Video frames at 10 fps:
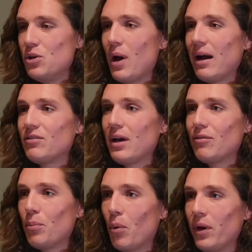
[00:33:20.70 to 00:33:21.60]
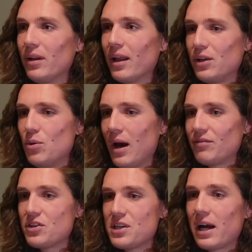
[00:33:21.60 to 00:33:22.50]
mm-hmm. you have to have a point, like you have
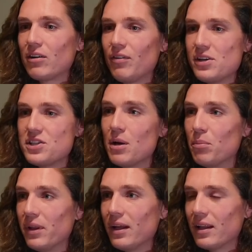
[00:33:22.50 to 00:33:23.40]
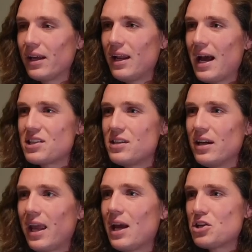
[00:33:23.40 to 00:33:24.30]
to sacrifice something. Like it has to,
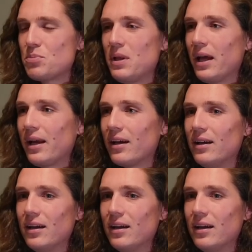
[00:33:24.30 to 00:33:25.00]
it can't just be like